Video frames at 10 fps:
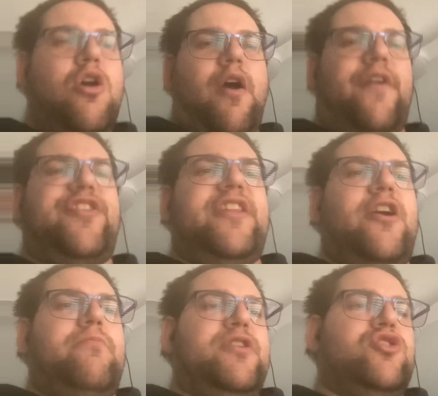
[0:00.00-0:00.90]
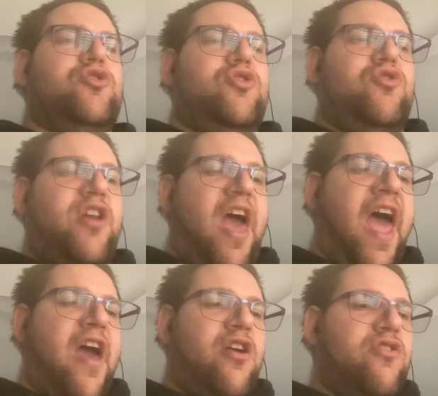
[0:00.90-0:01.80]
I think they'll be too good
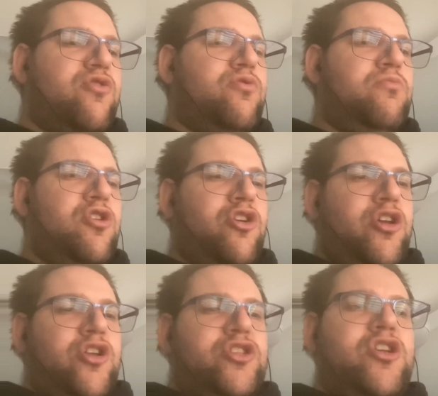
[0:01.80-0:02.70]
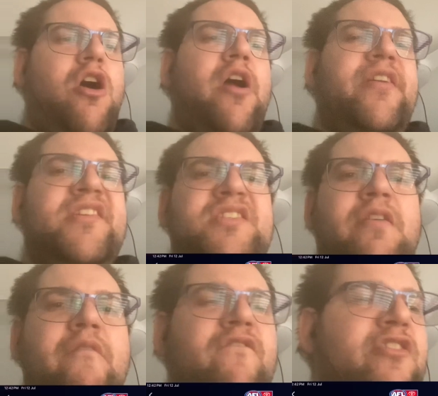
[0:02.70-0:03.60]
at home. Tigers
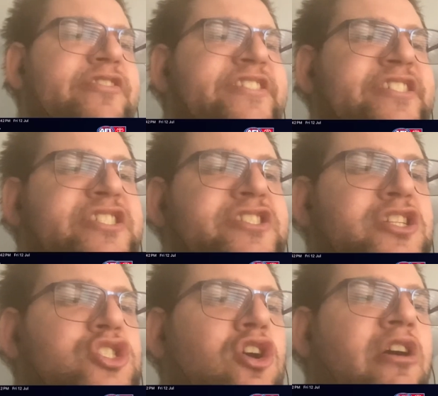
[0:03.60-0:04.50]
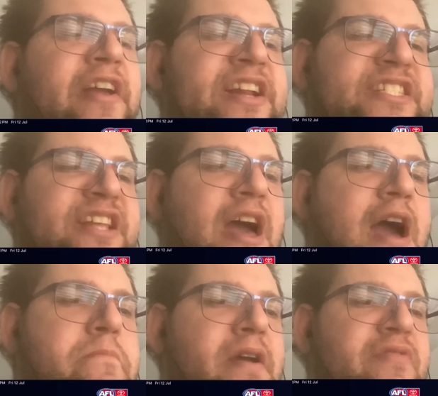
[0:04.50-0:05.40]
versus the Giants
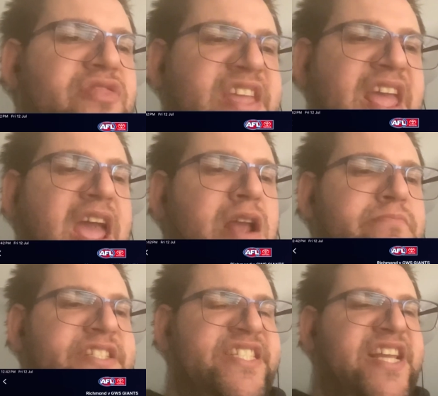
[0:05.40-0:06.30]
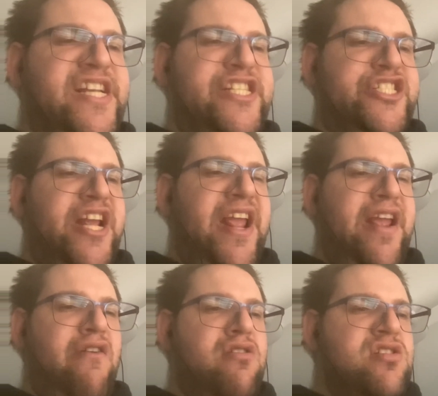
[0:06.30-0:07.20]
up at the
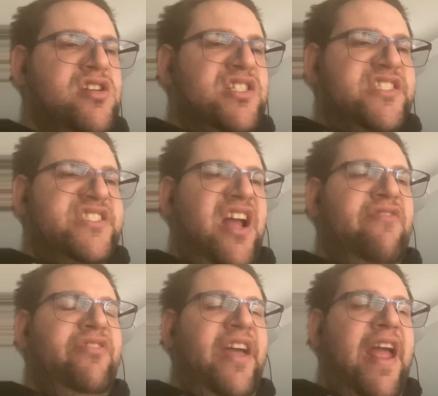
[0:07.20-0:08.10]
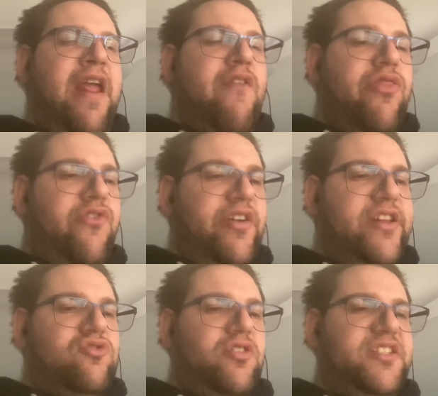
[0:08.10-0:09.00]
MCG. Sunday,
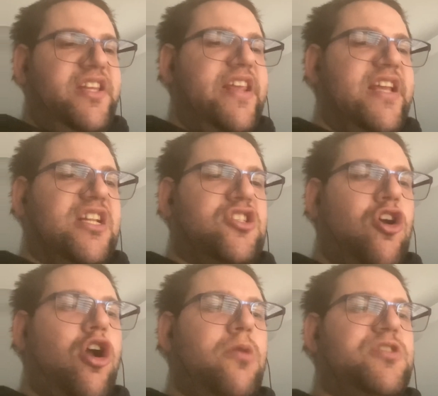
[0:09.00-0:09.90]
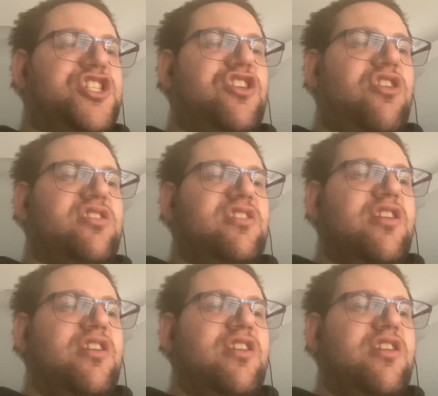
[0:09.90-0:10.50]
3:20 time slot.